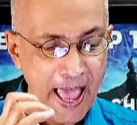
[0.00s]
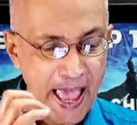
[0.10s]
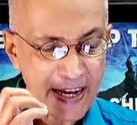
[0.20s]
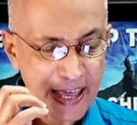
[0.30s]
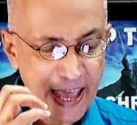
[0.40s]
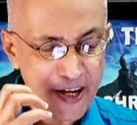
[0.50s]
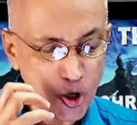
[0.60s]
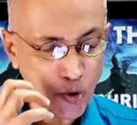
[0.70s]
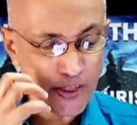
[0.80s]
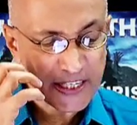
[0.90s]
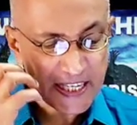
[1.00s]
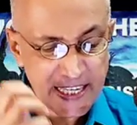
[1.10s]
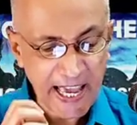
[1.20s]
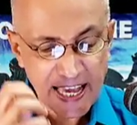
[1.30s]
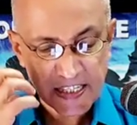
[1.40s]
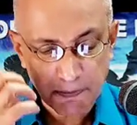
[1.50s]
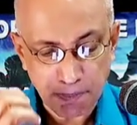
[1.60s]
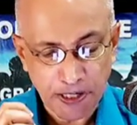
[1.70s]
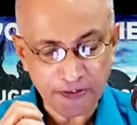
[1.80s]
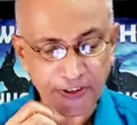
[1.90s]
and know that he has a
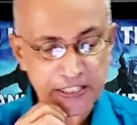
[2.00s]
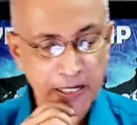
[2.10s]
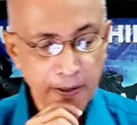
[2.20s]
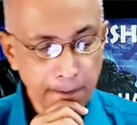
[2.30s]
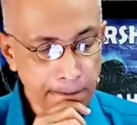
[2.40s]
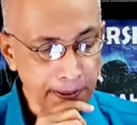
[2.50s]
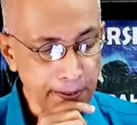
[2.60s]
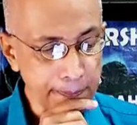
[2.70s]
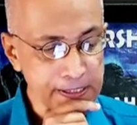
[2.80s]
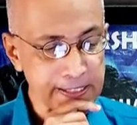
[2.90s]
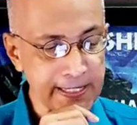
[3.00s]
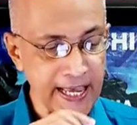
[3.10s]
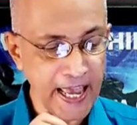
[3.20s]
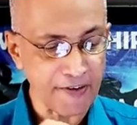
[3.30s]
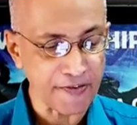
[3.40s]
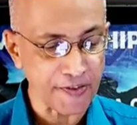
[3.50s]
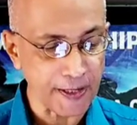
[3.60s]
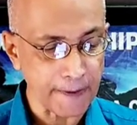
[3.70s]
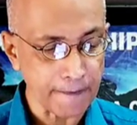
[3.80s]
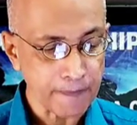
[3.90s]
perfect purpose in
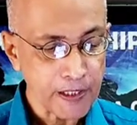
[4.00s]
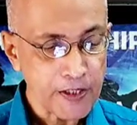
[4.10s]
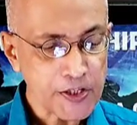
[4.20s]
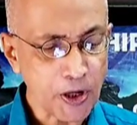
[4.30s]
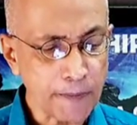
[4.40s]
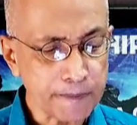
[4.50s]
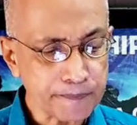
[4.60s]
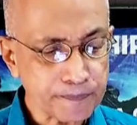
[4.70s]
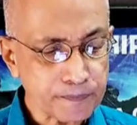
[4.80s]
everything. So